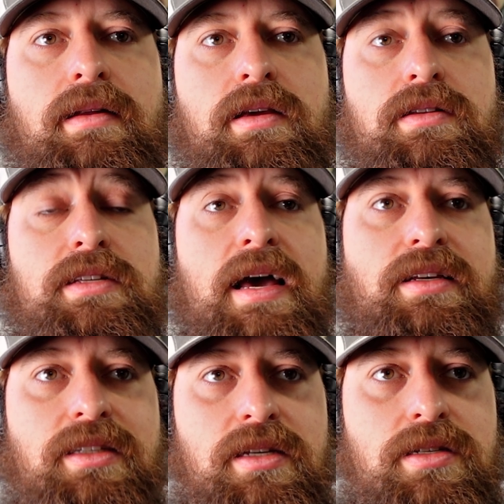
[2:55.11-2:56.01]
in
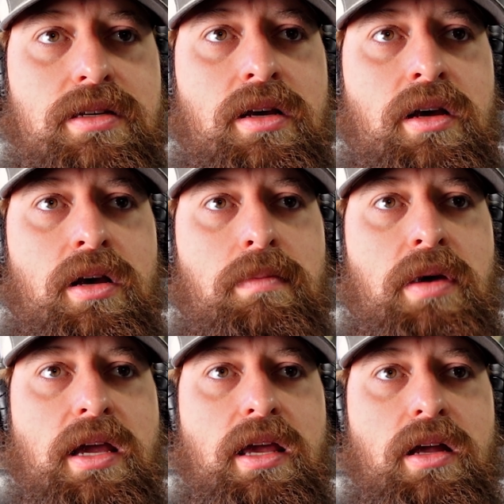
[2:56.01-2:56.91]
Texas
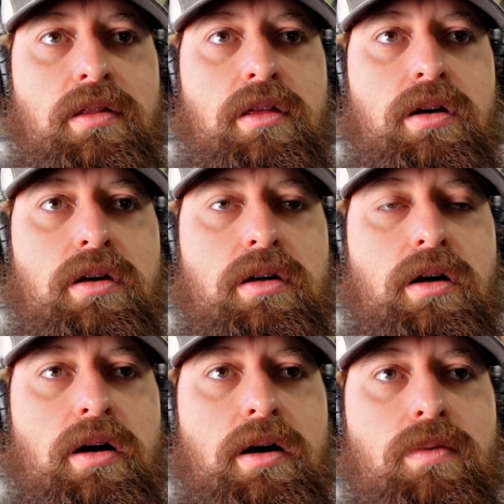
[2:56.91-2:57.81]
making
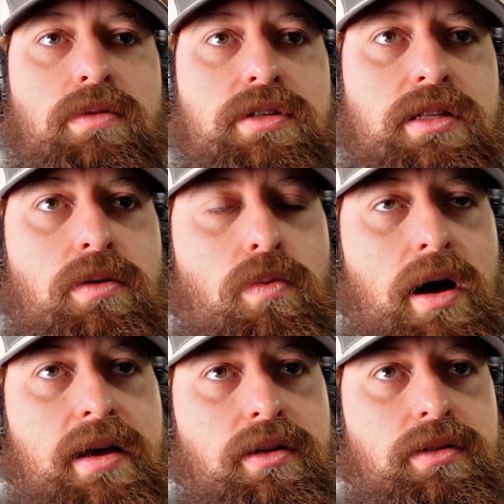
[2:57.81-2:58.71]
the
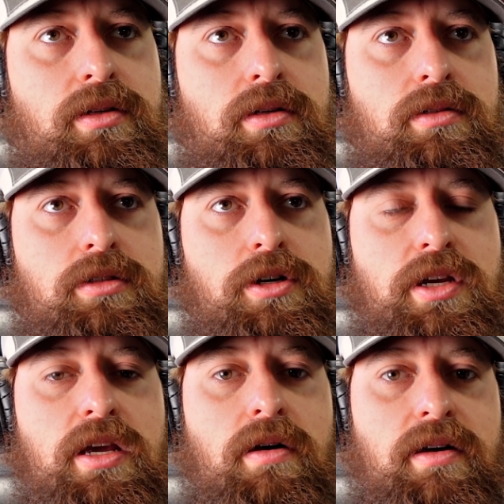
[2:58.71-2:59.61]
wild
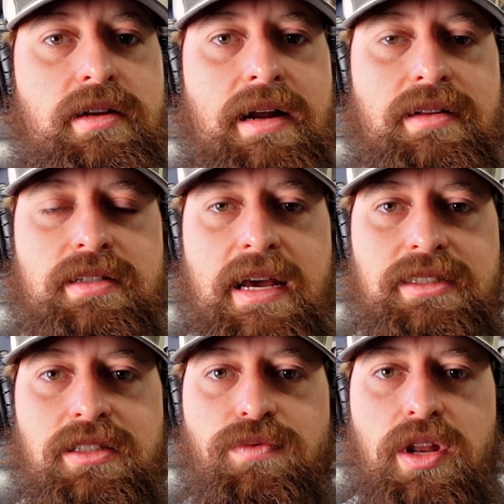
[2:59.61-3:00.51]
turkey hunt down in
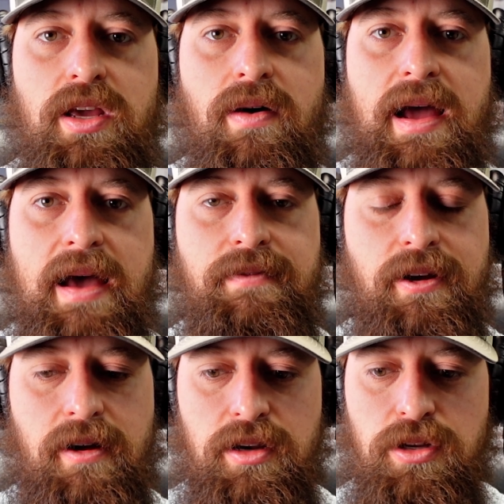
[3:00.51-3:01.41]
Texas video I have here on